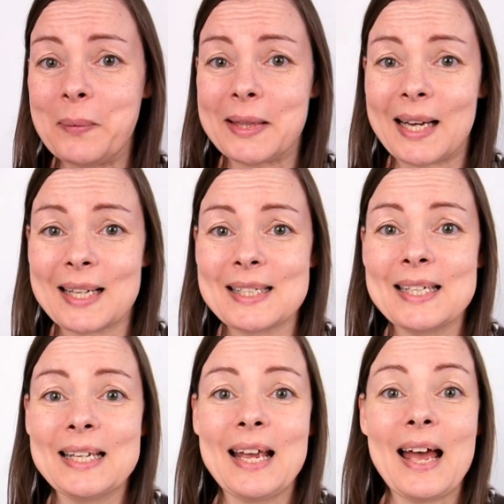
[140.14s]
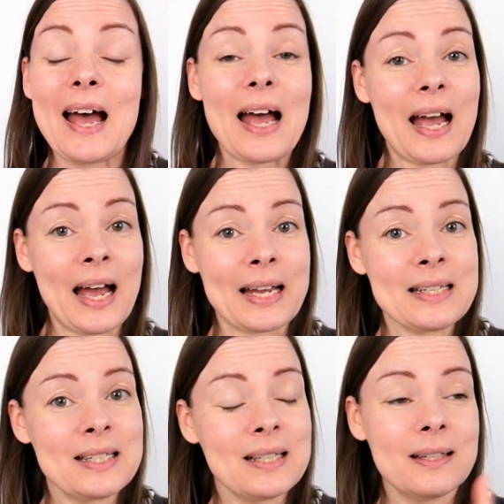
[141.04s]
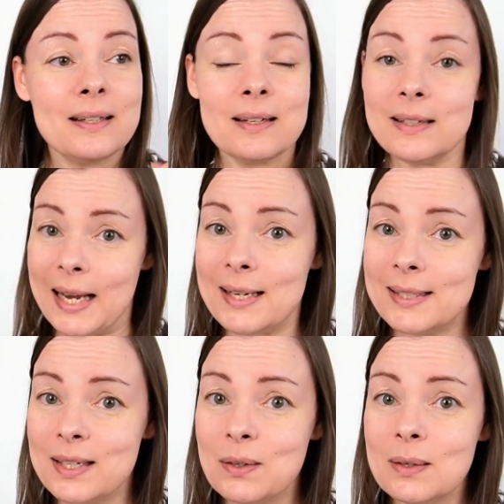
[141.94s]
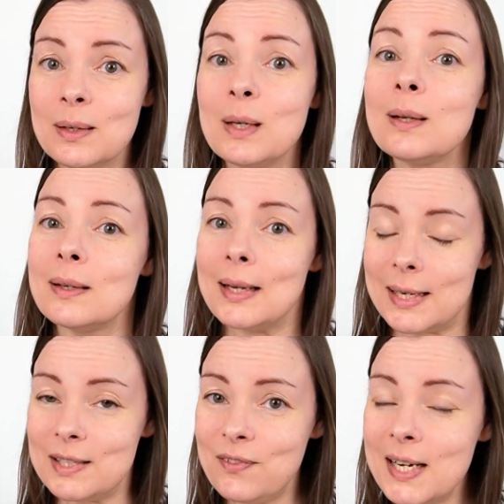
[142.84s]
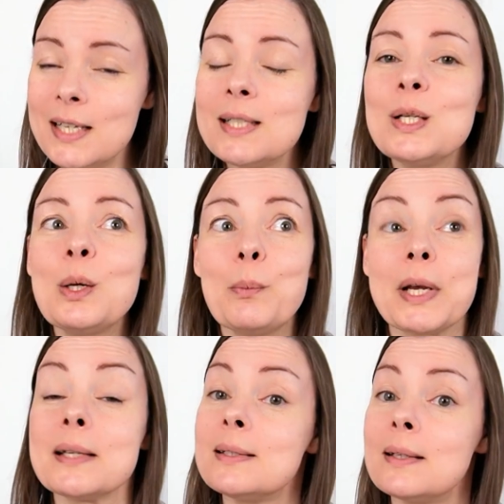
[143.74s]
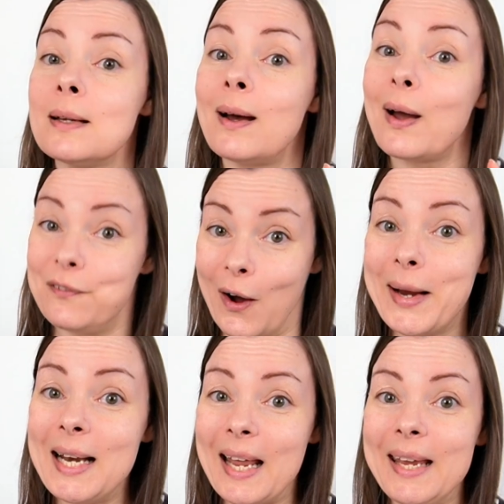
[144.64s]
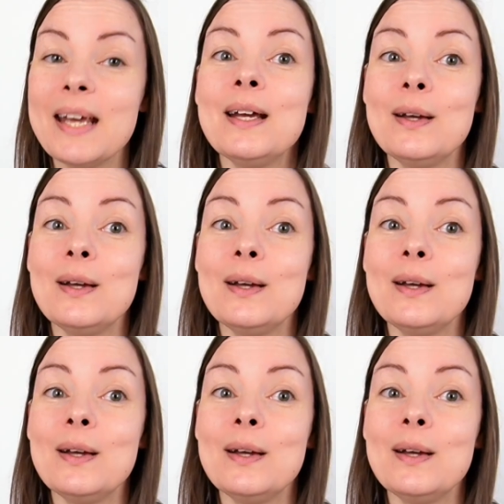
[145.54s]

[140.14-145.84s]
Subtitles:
with that. And yes, it is finished because I finally